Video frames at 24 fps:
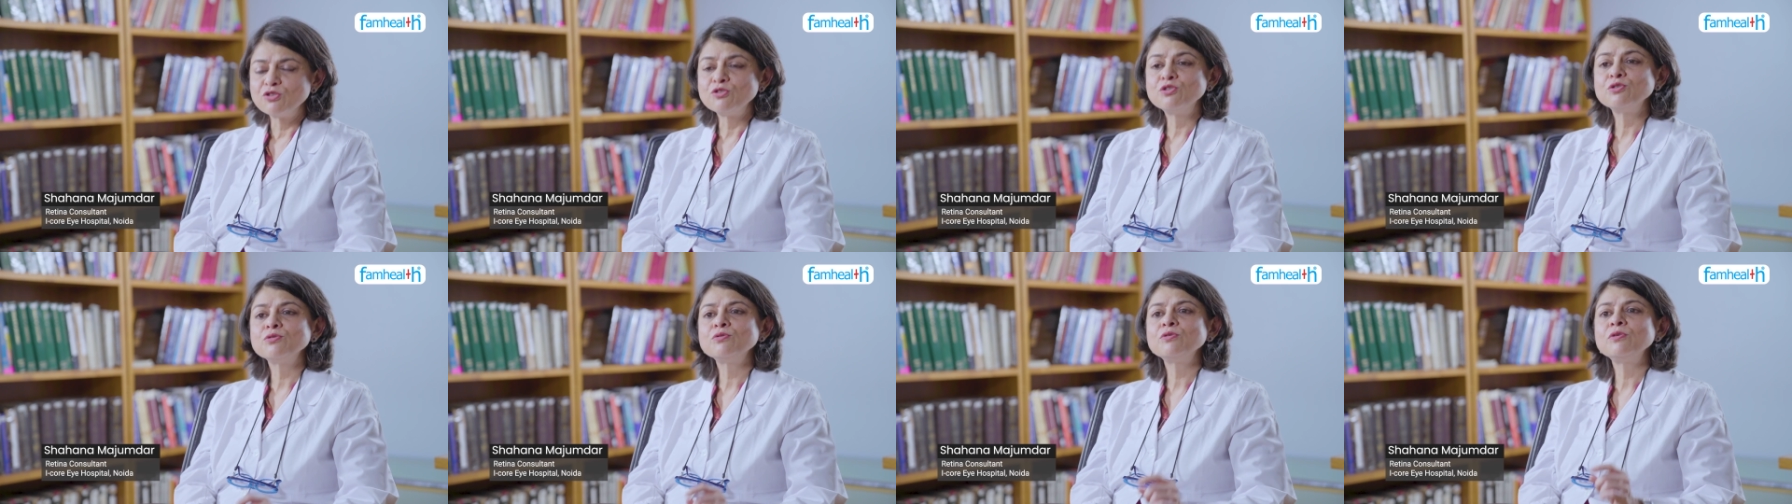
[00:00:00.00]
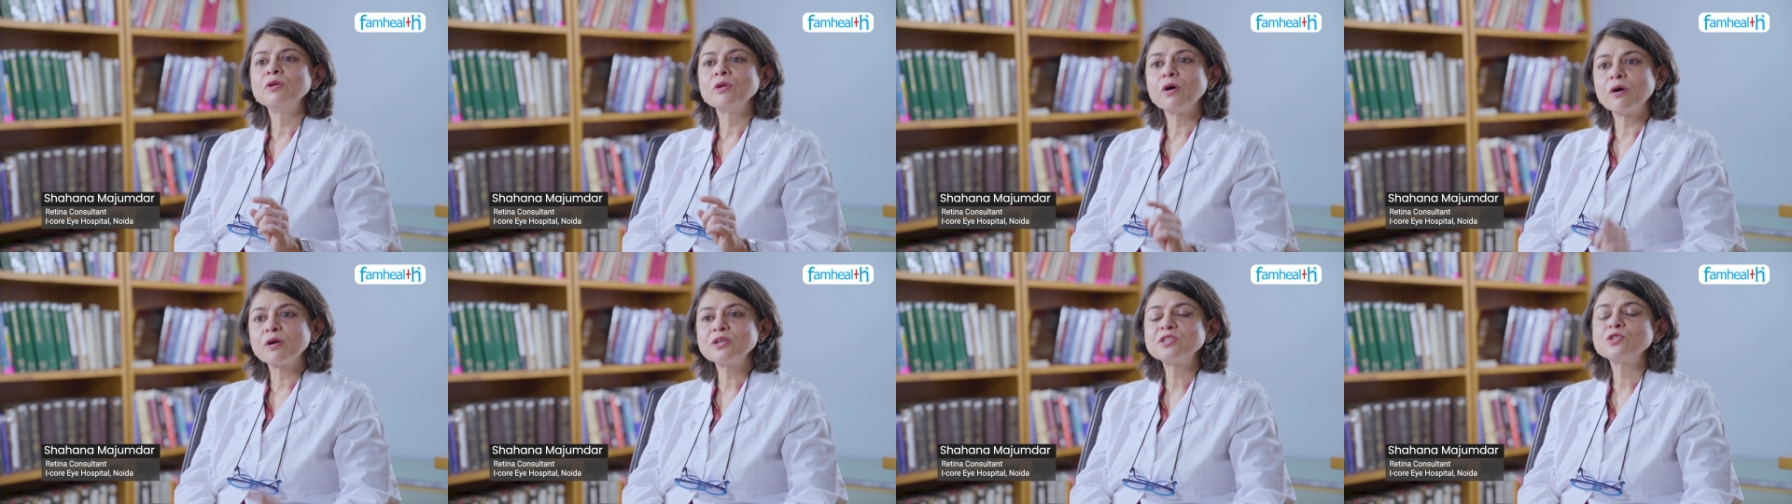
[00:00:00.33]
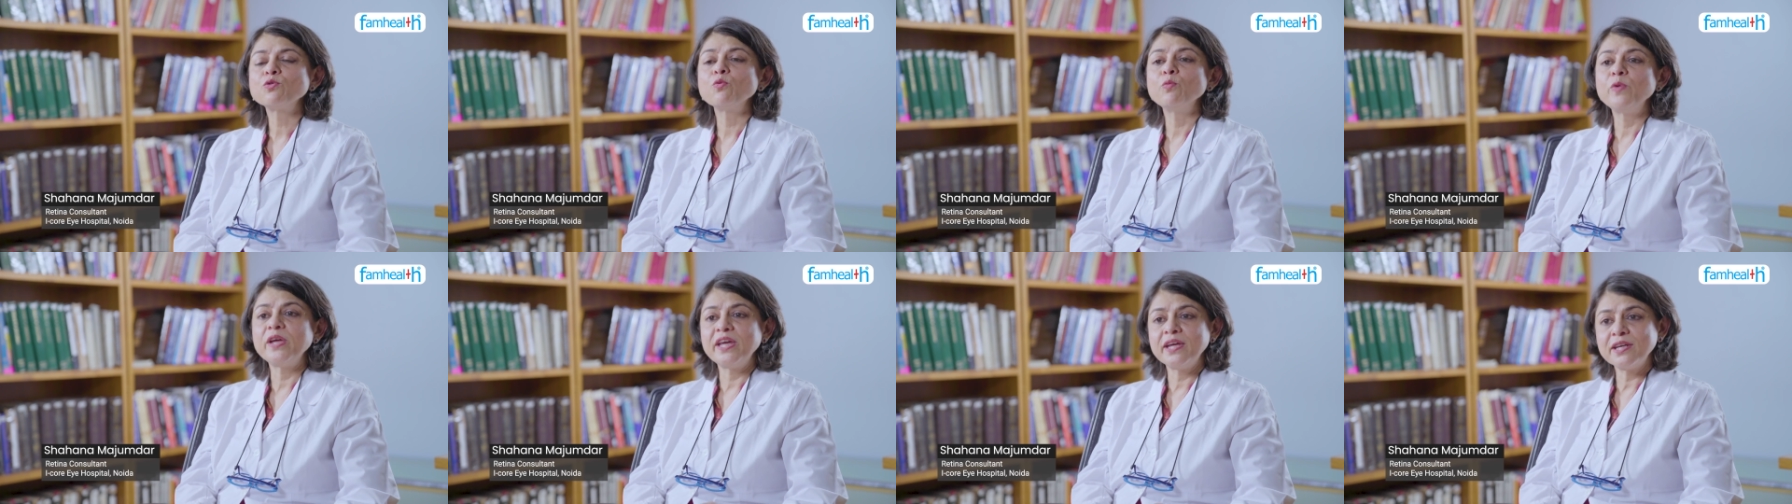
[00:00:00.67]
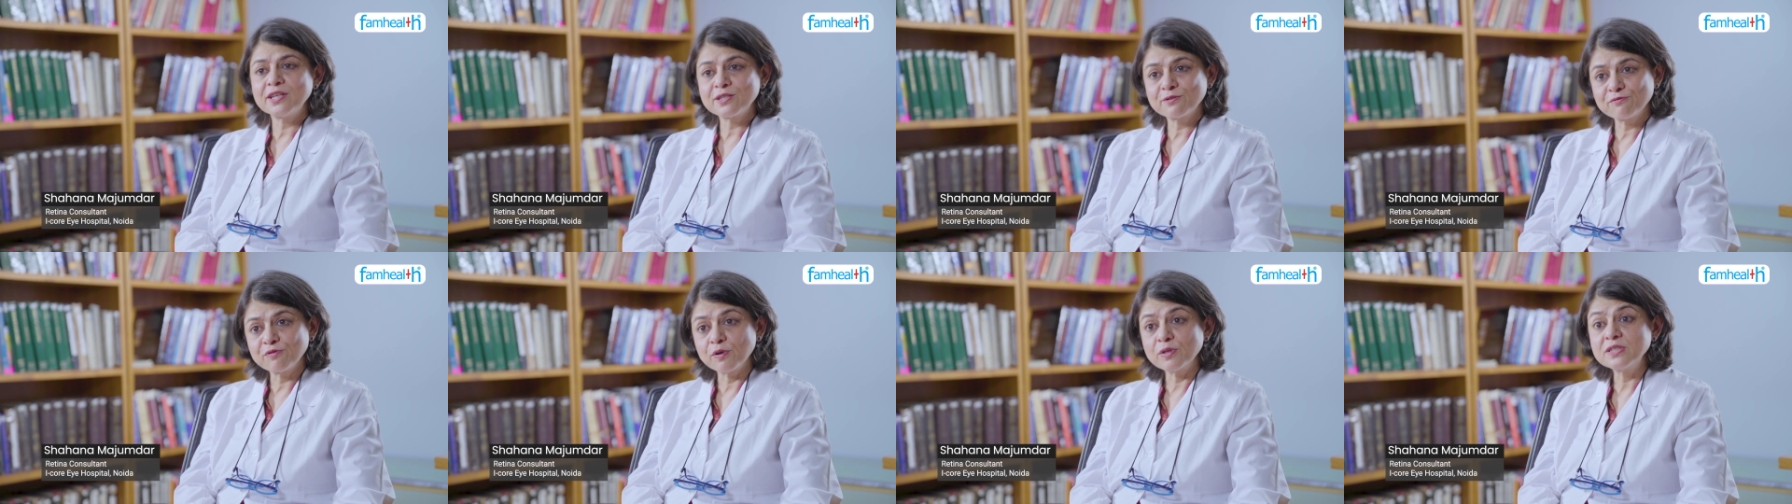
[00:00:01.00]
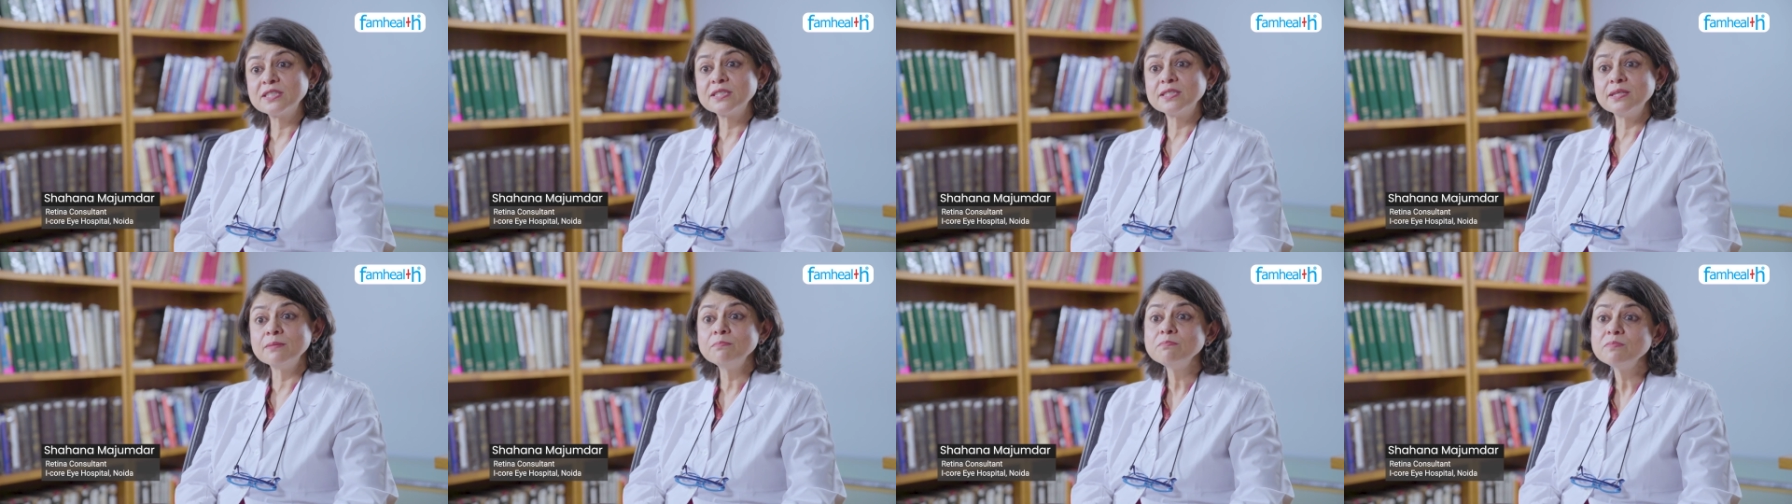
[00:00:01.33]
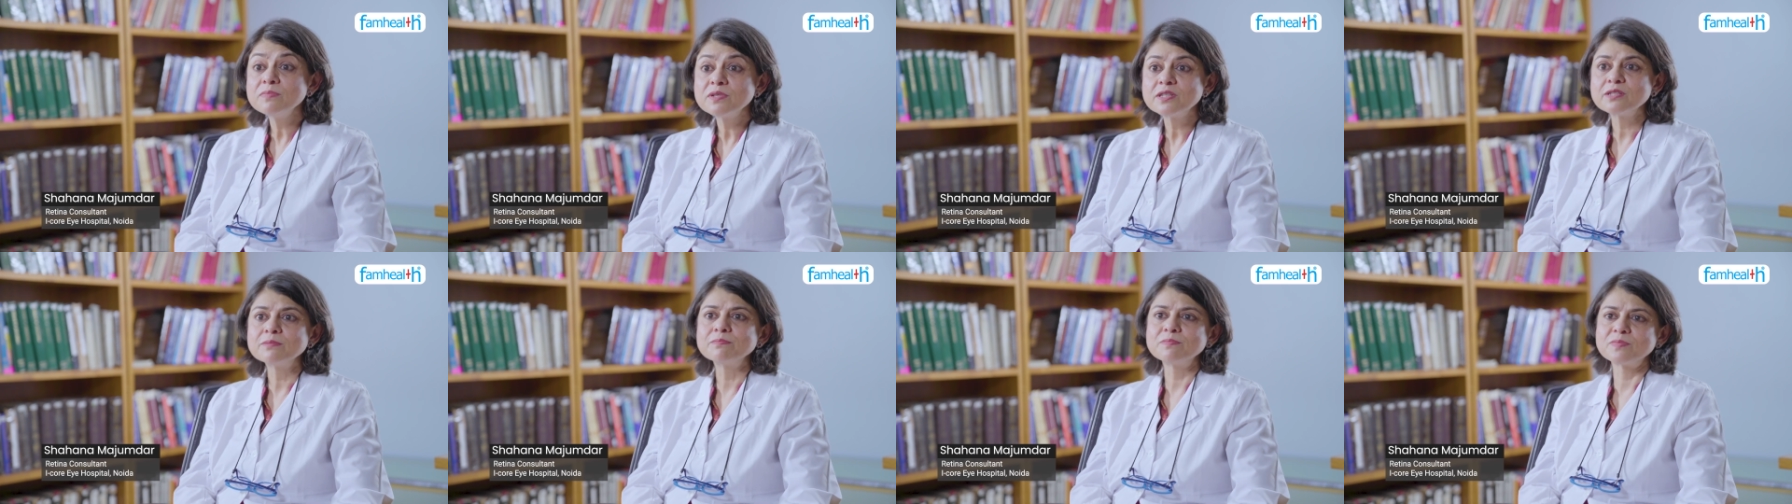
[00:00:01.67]
do not wait for
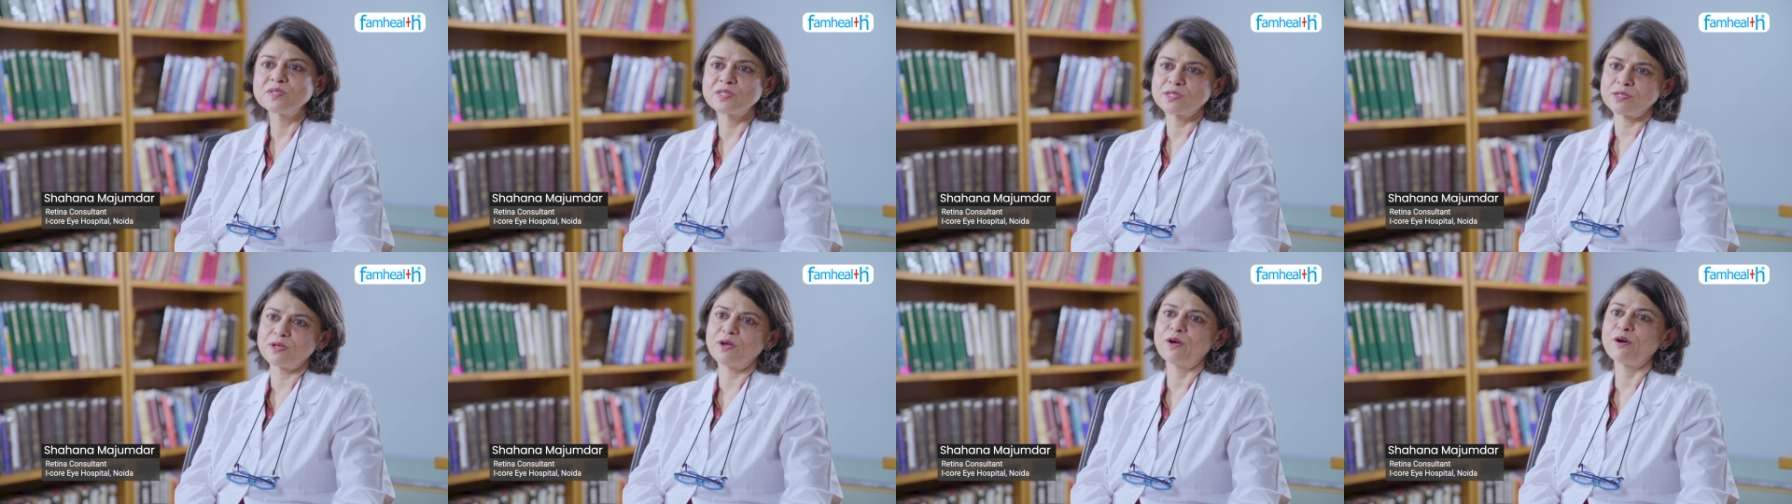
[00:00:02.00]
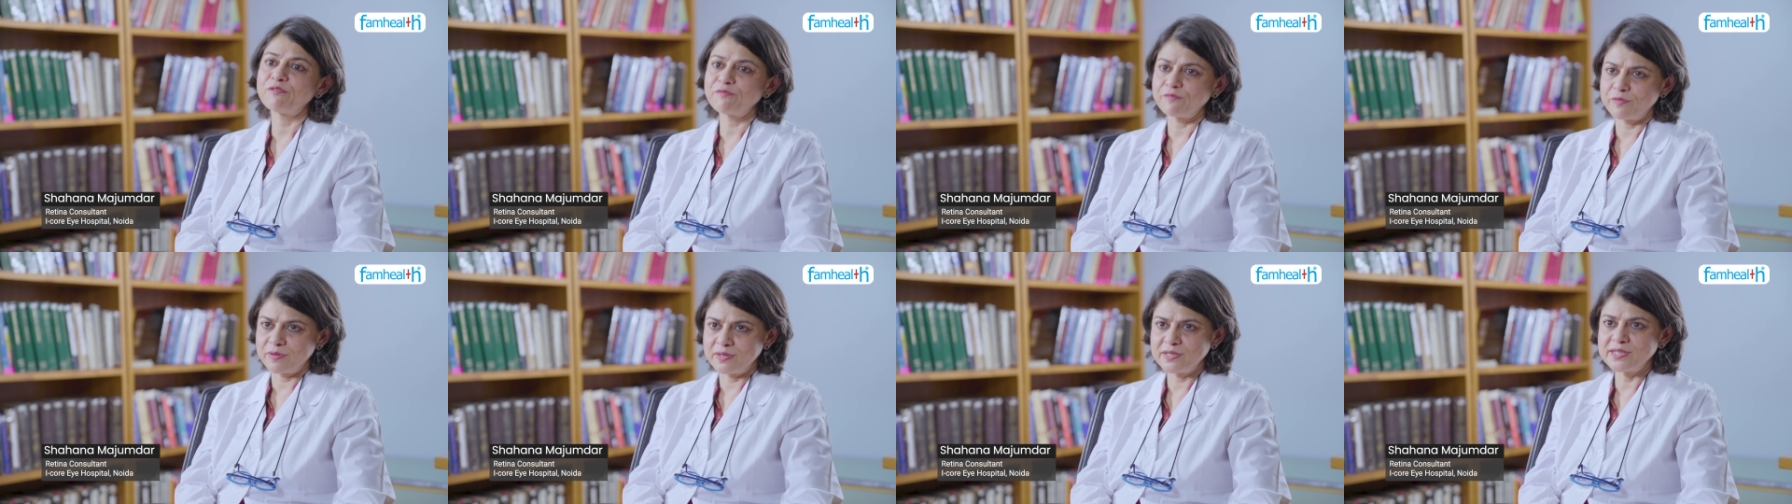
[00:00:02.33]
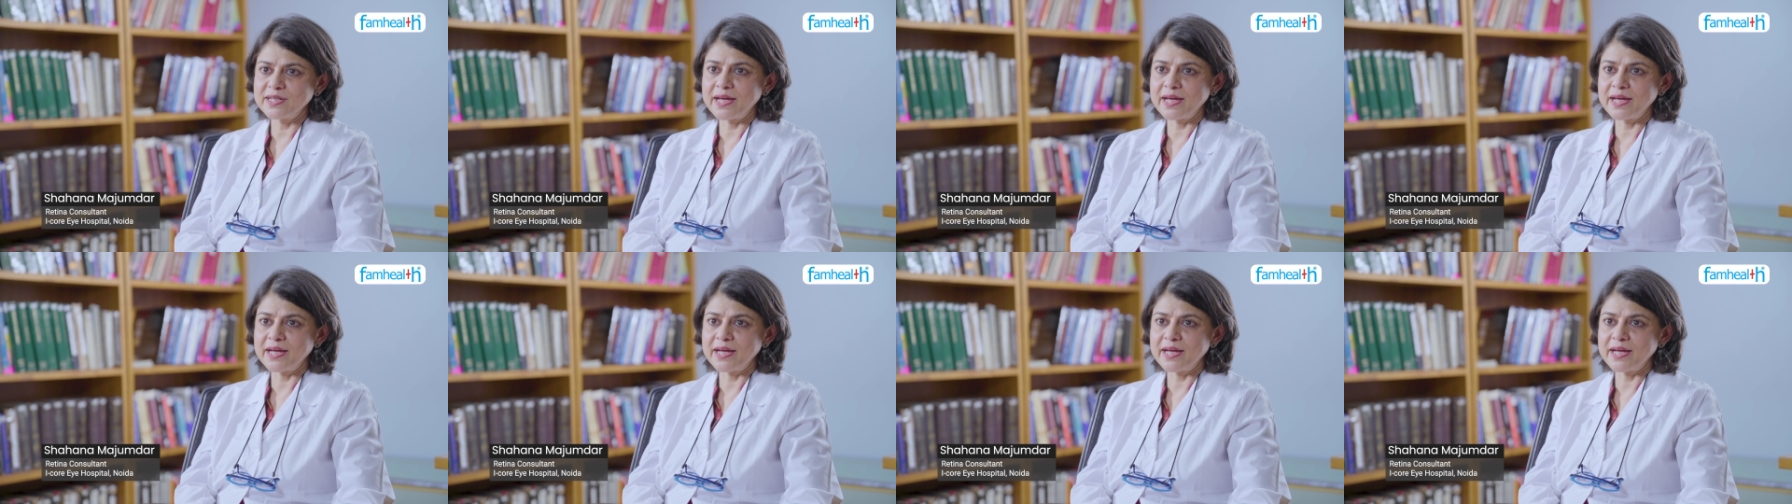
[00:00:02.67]
symptoms of